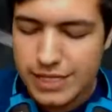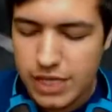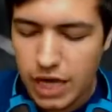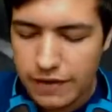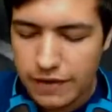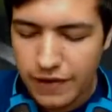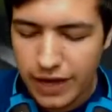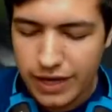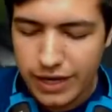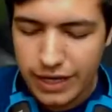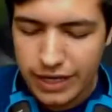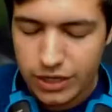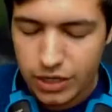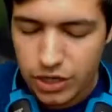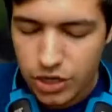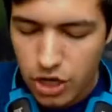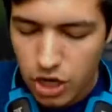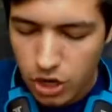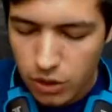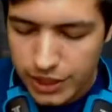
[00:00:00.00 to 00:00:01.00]
this, I've had like
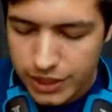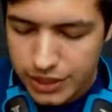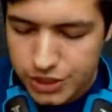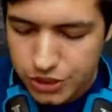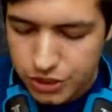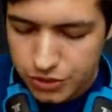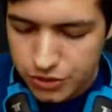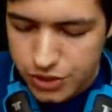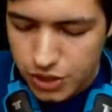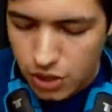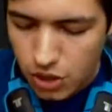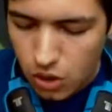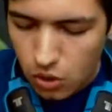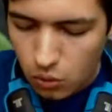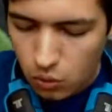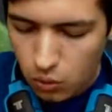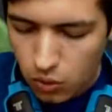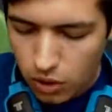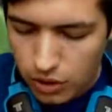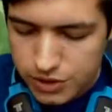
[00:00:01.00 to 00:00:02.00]
no issues
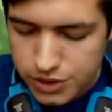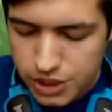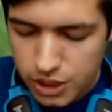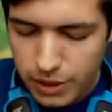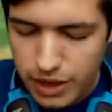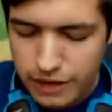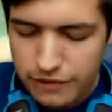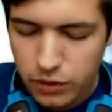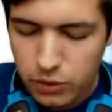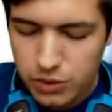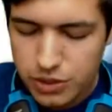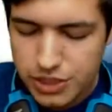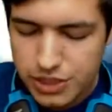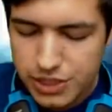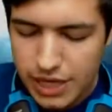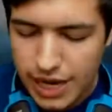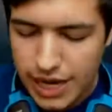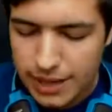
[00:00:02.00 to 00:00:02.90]
whatsoever, which is